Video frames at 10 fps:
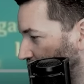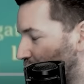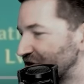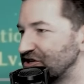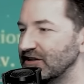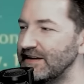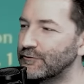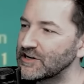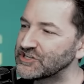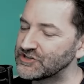question. Leave
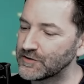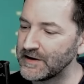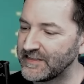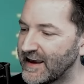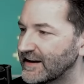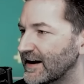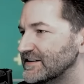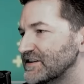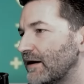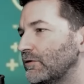questions for me at the end,
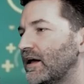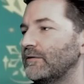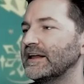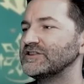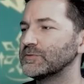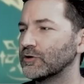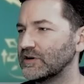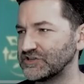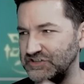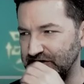guys. I will. I will answer more
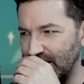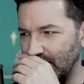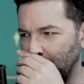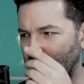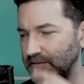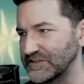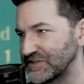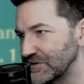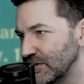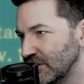questions at the end. I promise.